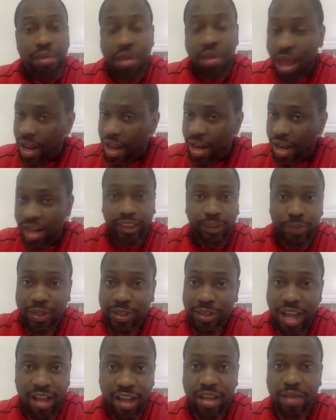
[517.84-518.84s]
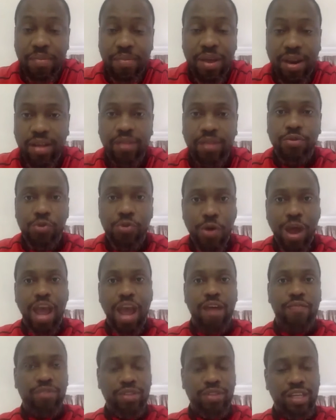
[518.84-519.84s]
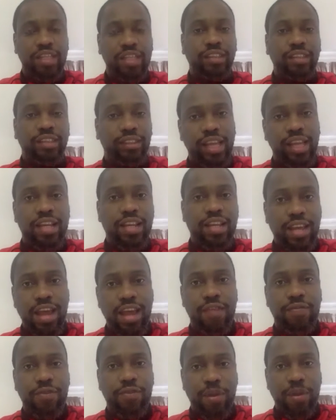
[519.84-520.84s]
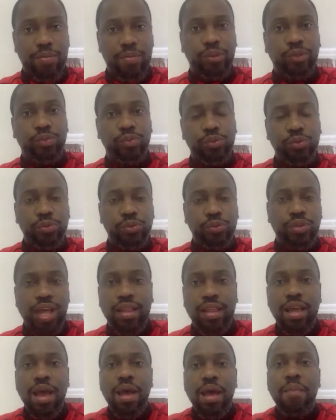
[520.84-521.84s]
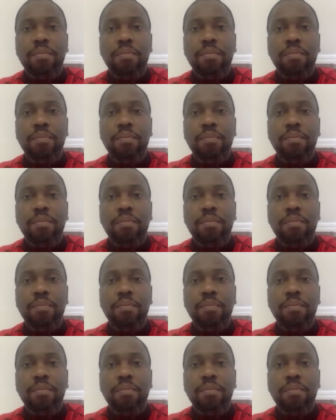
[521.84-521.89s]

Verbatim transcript: And it's been documented. You have these A D F rebels who do that.